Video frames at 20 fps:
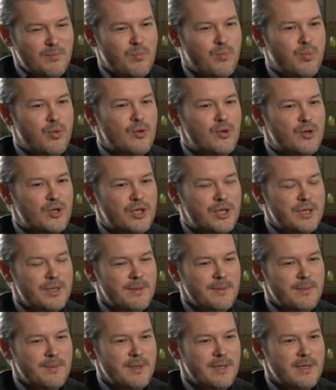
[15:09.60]
push,
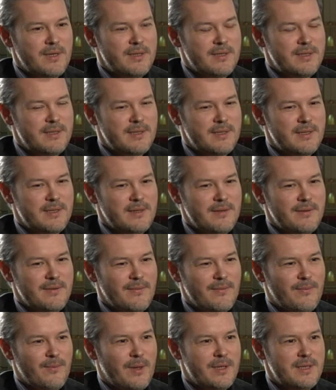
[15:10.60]
because
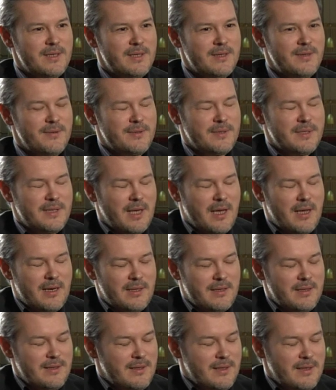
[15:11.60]
once you
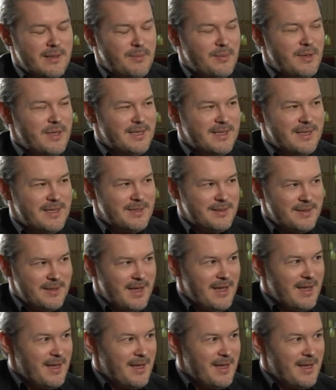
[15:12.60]
start a piece, as